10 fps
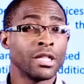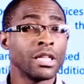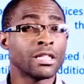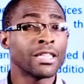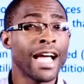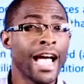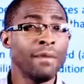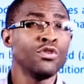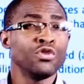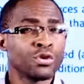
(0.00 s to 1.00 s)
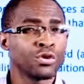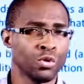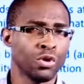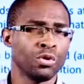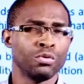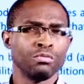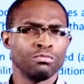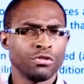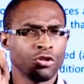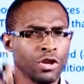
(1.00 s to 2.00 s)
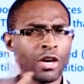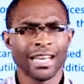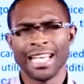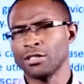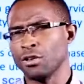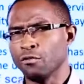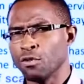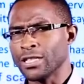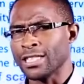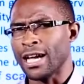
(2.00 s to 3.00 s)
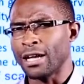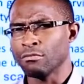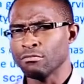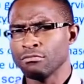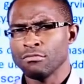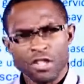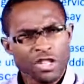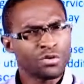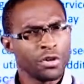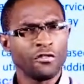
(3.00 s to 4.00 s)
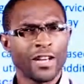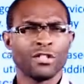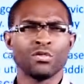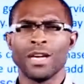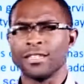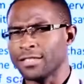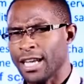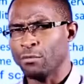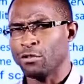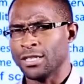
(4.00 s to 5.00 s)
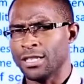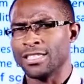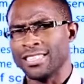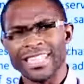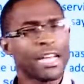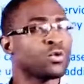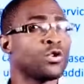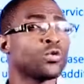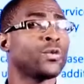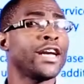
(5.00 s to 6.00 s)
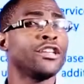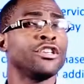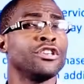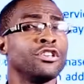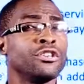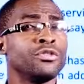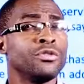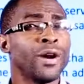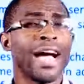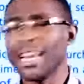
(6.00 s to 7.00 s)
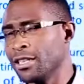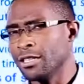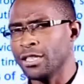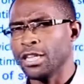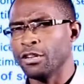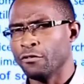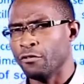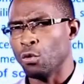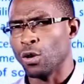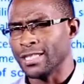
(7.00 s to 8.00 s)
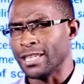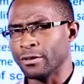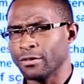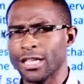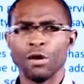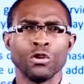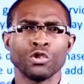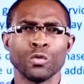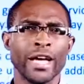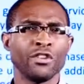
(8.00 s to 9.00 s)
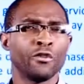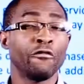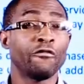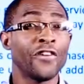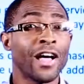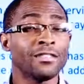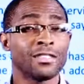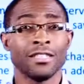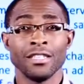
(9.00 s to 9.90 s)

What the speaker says: the time you took your glass of water is referred to as time utility. That was when you had the need for water. That was when you felt